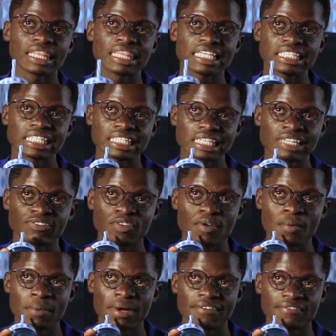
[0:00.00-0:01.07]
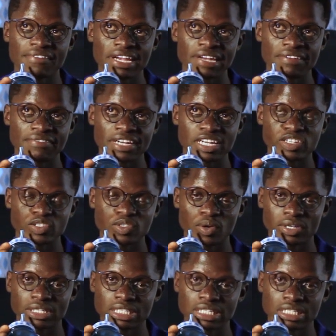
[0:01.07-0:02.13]
This is it for my very
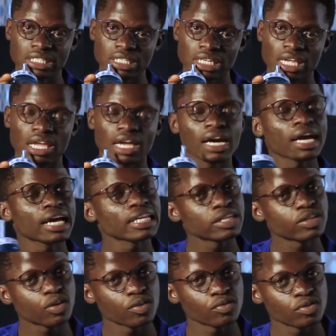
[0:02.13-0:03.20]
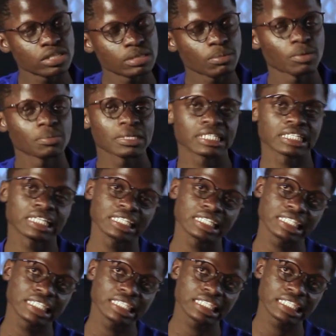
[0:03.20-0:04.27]
short candid convos about my
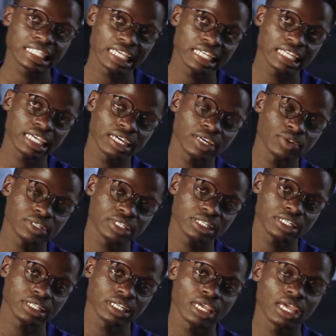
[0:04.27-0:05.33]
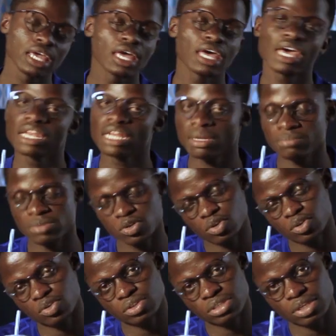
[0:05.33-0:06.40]
skincare routine, and I'll be
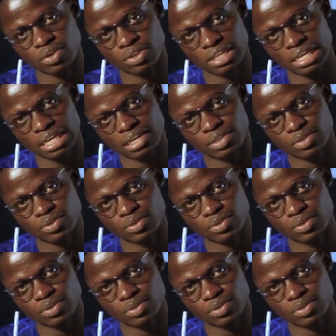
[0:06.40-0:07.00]
sure to see you on the next